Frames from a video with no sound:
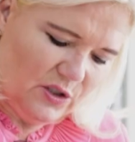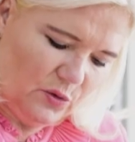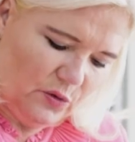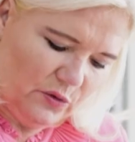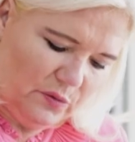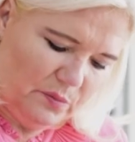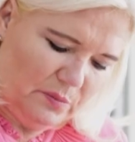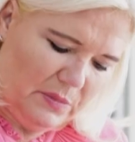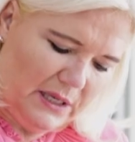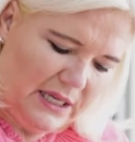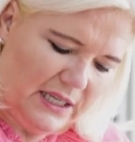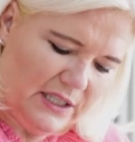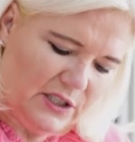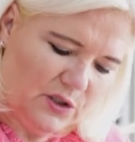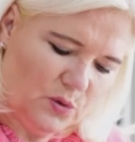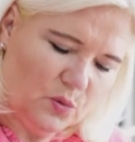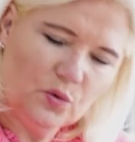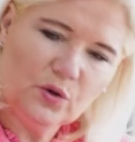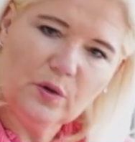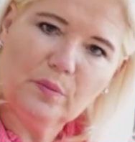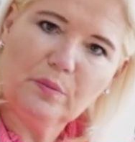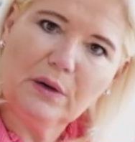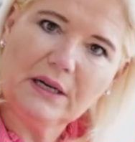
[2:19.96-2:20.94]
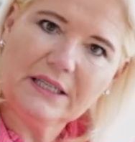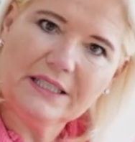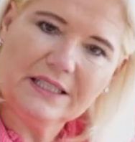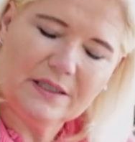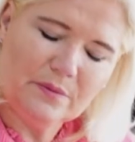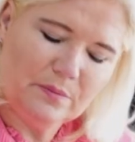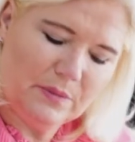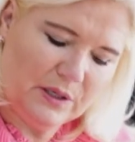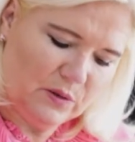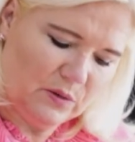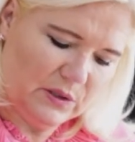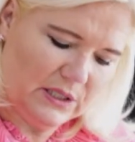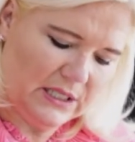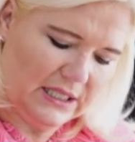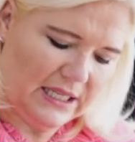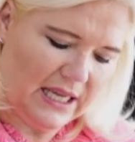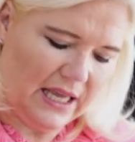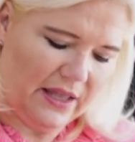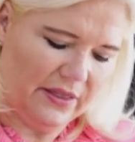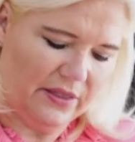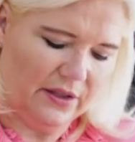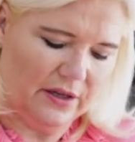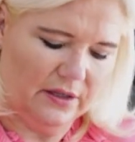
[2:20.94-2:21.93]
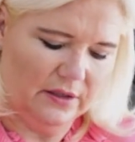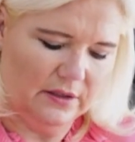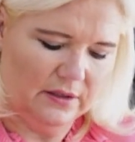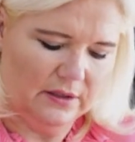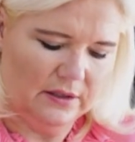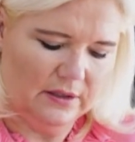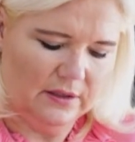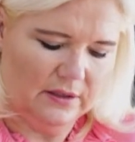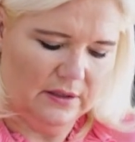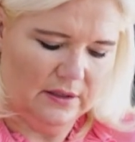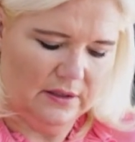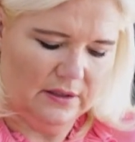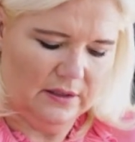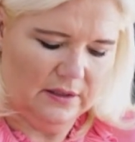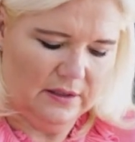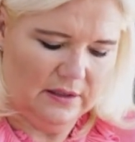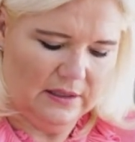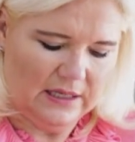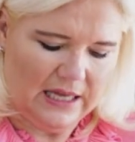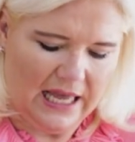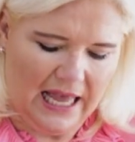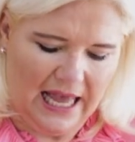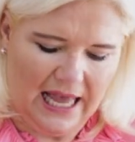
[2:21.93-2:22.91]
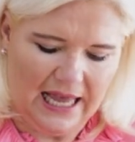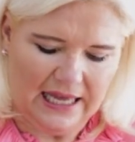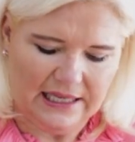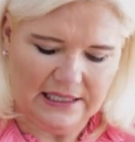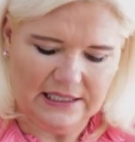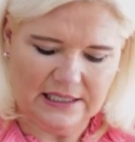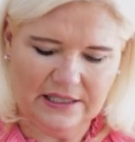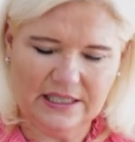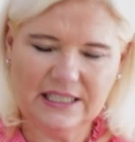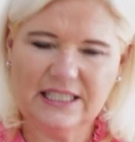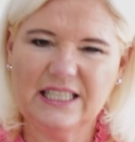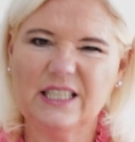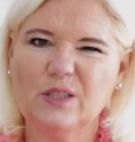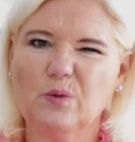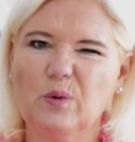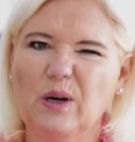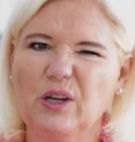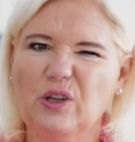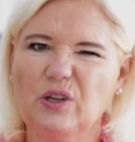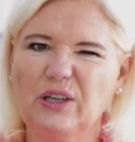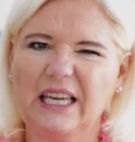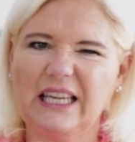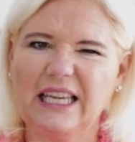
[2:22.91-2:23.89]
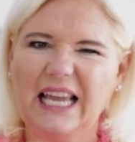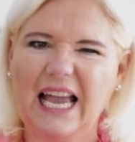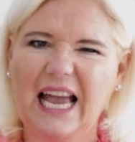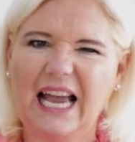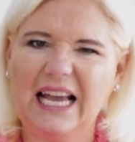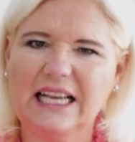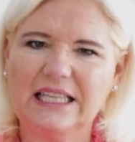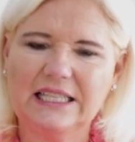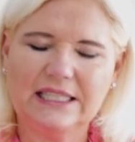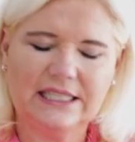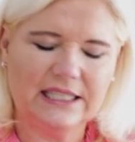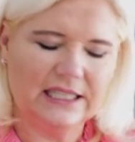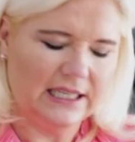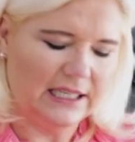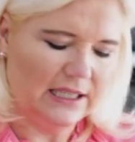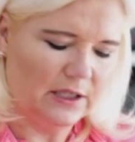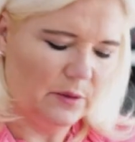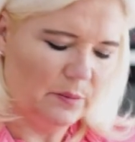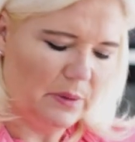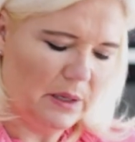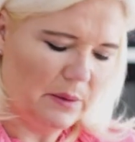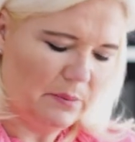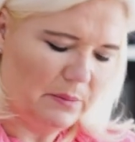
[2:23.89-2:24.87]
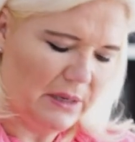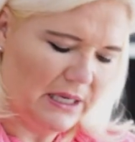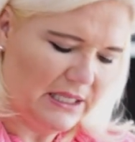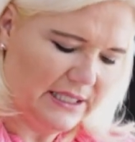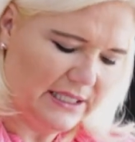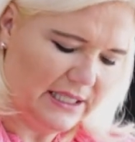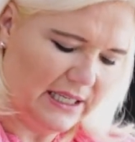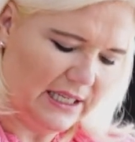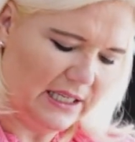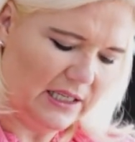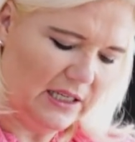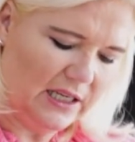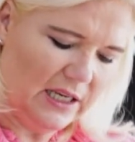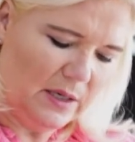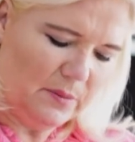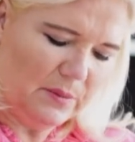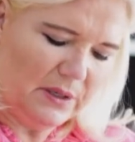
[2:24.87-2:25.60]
sort of mix all the buttermilk together, and this is where you get your hands in a little bit messy,